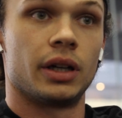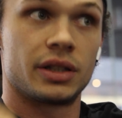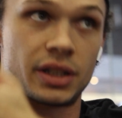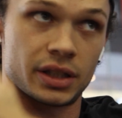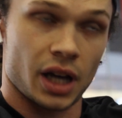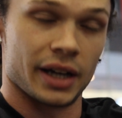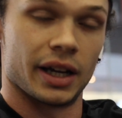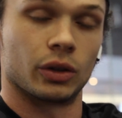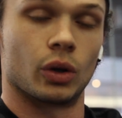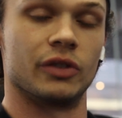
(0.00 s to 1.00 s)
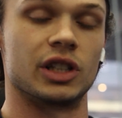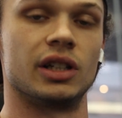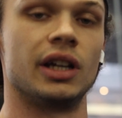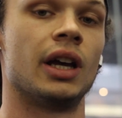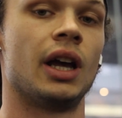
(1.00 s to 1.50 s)
side delt
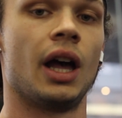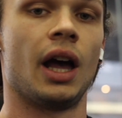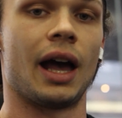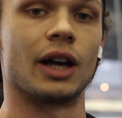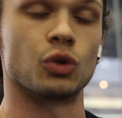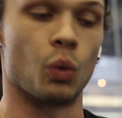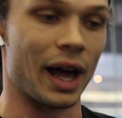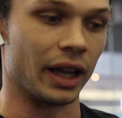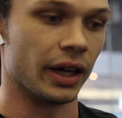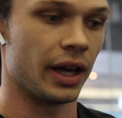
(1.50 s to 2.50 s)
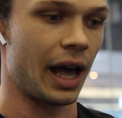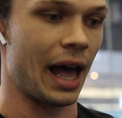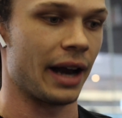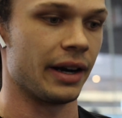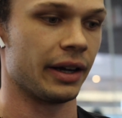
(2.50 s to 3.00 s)
obviously as well.
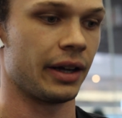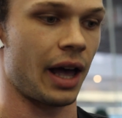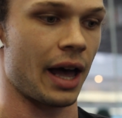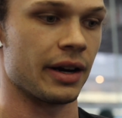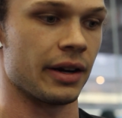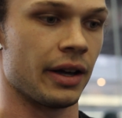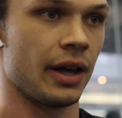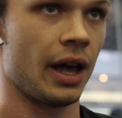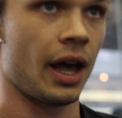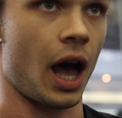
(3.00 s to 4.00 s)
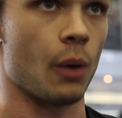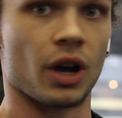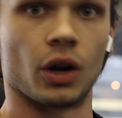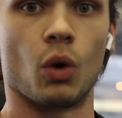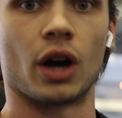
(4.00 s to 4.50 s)
And how we're
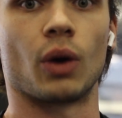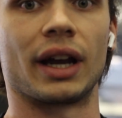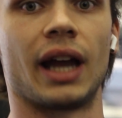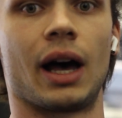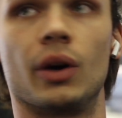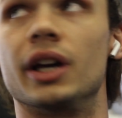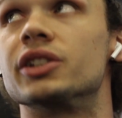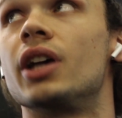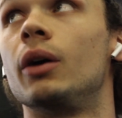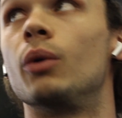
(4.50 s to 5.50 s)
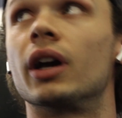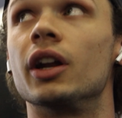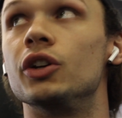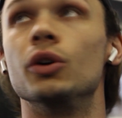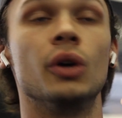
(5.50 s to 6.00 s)
going to work right now is we're
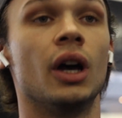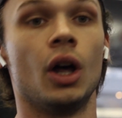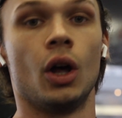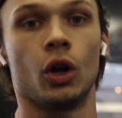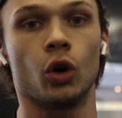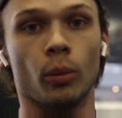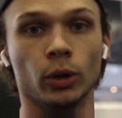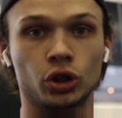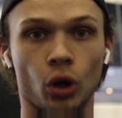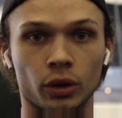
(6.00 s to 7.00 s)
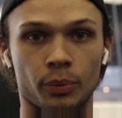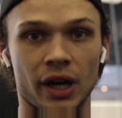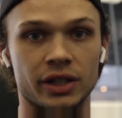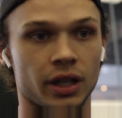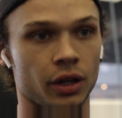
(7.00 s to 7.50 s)
going to do normal shoulder
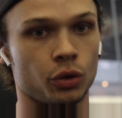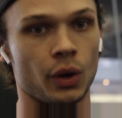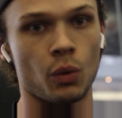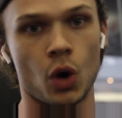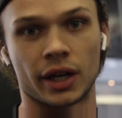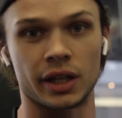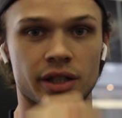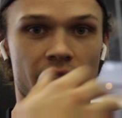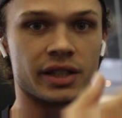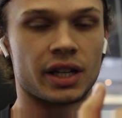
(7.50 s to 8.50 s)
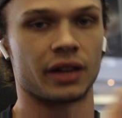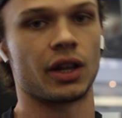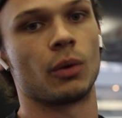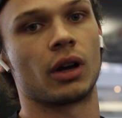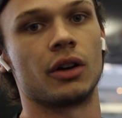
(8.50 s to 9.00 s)
press, 3 working sets, and
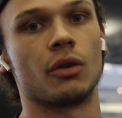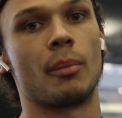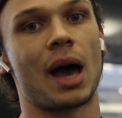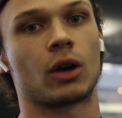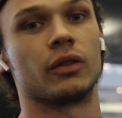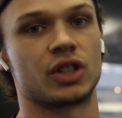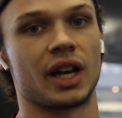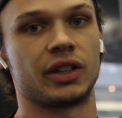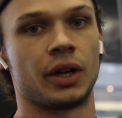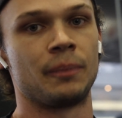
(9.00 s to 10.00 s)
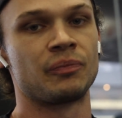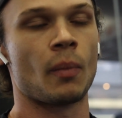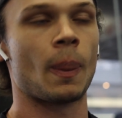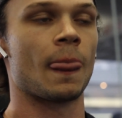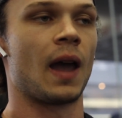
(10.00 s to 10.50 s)
then we're going to do a back off set.
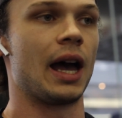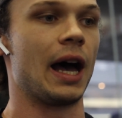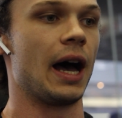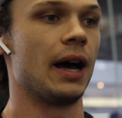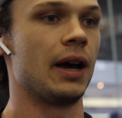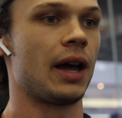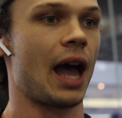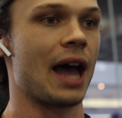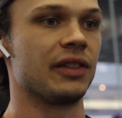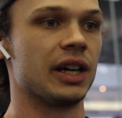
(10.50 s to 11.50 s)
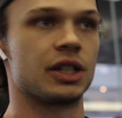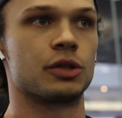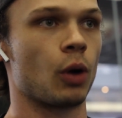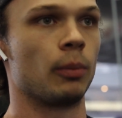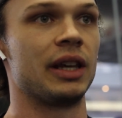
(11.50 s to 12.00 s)
And this is
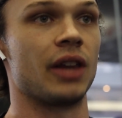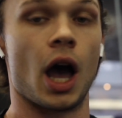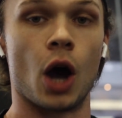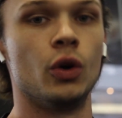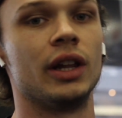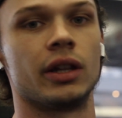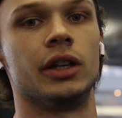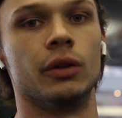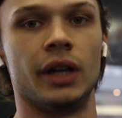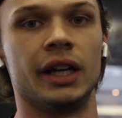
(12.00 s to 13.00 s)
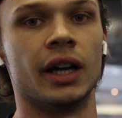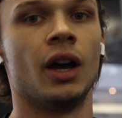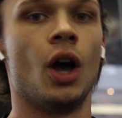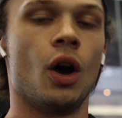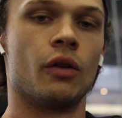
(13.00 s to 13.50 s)
probably the only thing you need
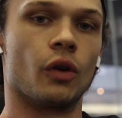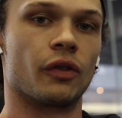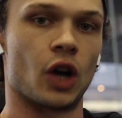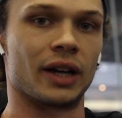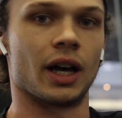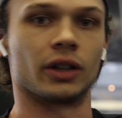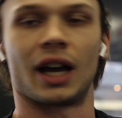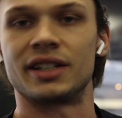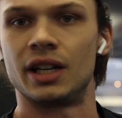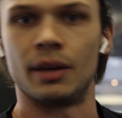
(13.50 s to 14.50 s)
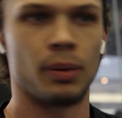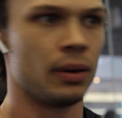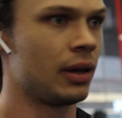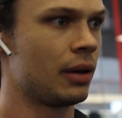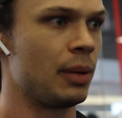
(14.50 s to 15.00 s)
for front delt. I see
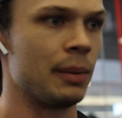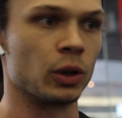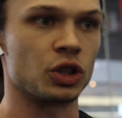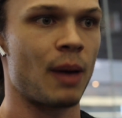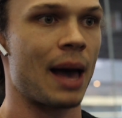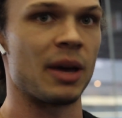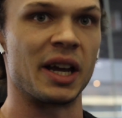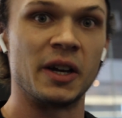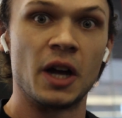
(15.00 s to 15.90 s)
people spamming